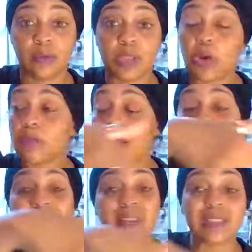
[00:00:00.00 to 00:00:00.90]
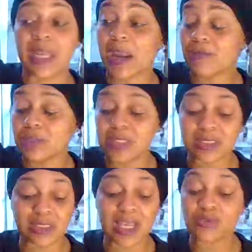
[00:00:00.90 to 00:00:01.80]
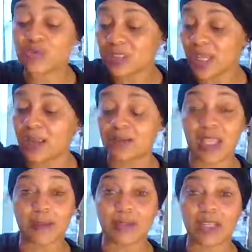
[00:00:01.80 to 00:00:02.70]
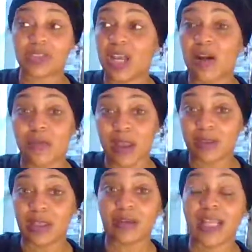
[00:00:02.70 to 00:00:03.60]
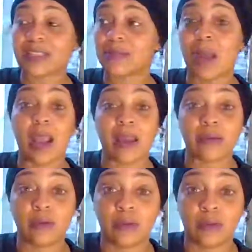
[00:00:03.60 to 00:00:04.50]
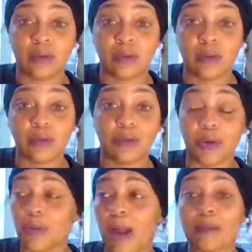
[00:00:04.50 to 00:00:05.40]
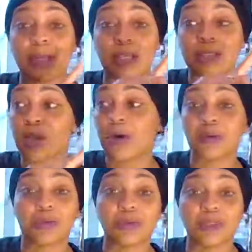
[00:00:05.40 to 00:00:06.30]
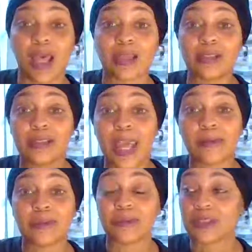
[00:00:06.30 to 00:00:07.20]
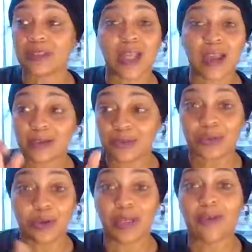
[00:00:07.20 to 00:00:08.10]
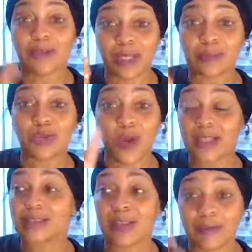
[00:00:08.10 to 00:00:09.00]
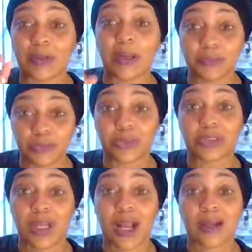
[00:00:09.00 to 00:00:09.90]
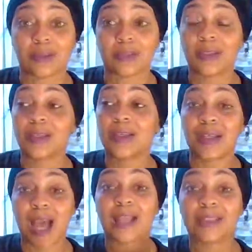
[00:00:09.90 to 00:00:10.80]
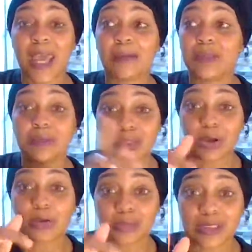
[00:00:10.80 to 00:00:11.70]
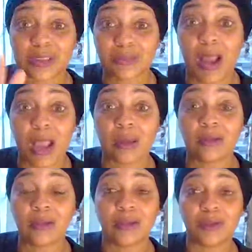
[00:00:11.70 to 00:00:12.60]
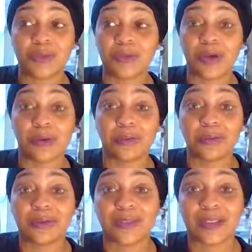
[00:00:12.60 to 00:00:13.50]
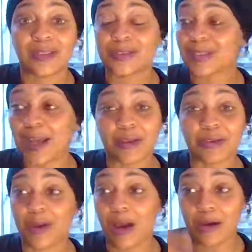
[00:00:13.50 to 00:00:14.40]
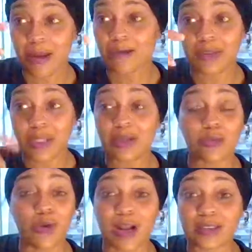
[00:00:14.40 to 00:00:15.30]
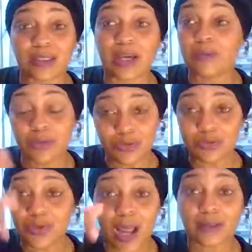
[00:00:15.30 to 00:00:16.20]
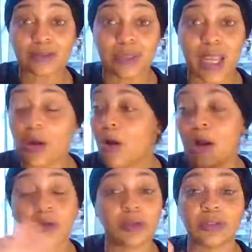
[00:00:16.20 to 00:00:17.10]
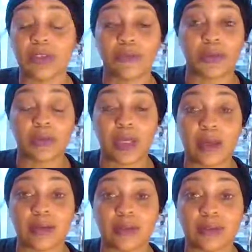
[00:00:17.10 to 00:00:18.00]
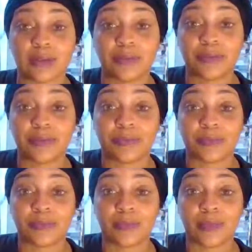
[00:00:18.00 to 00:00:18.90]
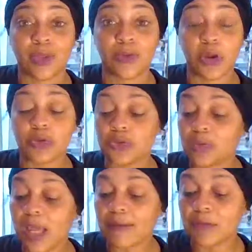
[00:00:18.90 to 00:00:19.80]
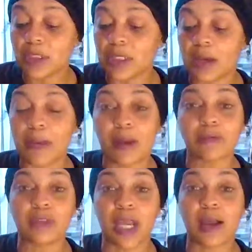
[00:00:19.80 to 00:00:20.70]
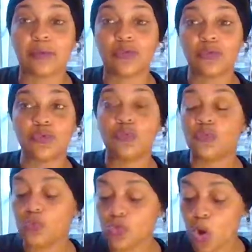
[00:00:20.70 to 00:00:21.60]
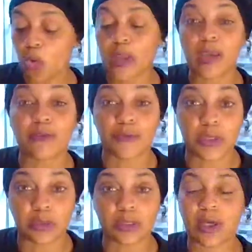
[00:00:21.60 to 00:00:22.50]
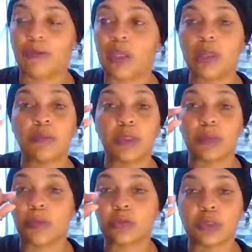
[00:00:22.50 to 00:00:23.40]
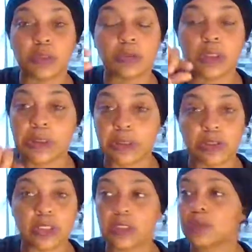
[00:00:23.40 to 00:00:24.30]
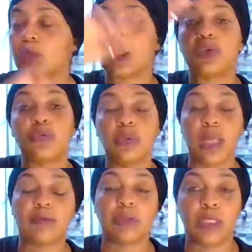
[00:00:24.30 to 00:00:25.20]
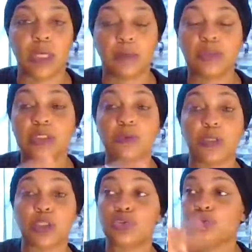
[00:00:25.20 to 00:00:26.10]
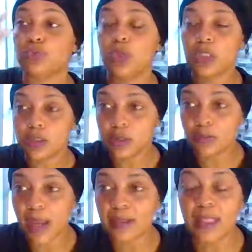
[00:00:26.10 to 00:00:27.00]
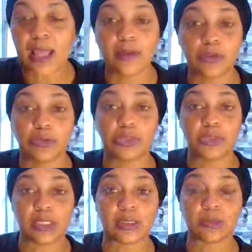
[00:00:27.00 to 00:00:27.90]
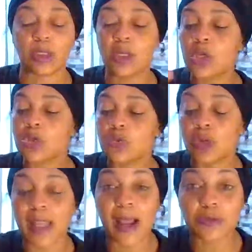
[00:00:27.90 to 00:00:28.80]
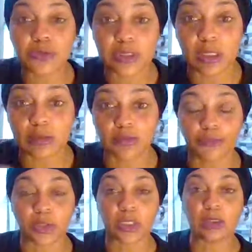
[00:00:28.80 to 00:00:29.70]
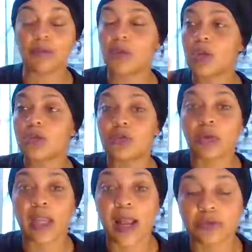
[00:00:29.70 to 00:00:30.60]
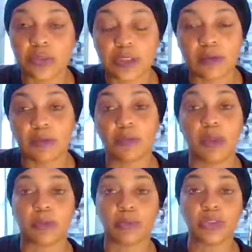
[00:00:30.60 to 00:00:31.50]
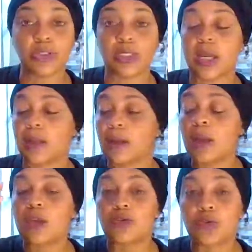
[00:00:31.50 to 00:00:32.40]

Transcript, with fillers: They're gonna be able to see everything. It's like you see that that that child right there. That's mine. You know, remind me that song. It was like he tapped him. He's like, you know, leveled up twice, leveled up three times. God tapped him and told him these mine. You know, He's like all everything that rised up, you you knock them down. All those different things. You know, you leveling up every time you you you go in for yourself. It could be the most littlest adjustment, and you leveling up just because you made that little adjustment. You allowed yourself to forgive. You allowed yourself to be appreciating.